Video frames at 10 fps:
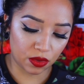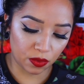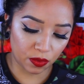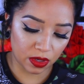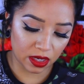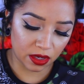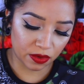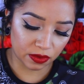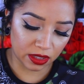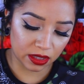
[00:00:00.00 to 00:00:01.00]
gooey
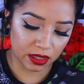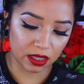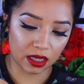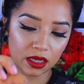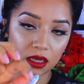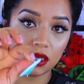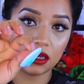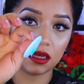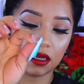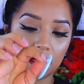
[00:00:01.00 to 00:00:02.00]
green
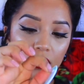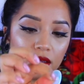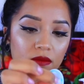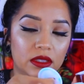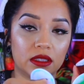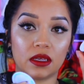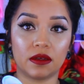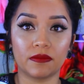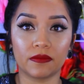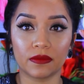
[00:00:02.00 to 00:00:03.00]
thing. Let's
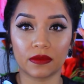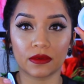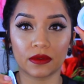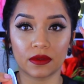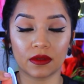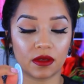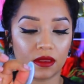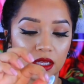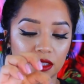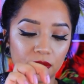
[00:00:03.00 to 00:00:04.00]
see.
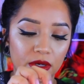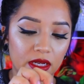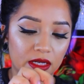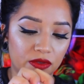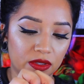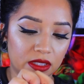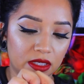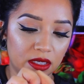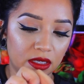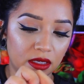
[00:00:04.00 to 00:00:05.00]
That's pretty
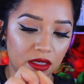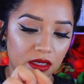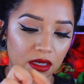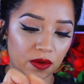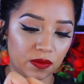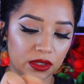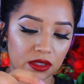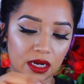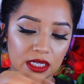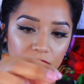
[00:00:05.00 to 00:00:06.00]
interesting. I was
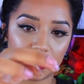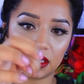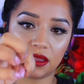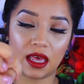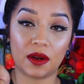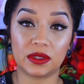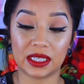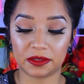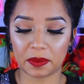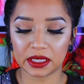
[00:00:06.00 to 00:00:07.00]
not expecting that. I was
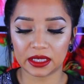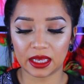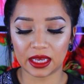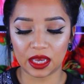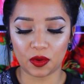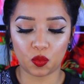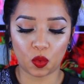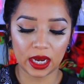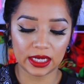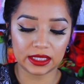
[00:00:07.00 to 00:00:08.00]
expecting like a
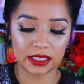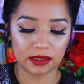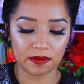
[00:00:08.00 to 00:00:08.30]
white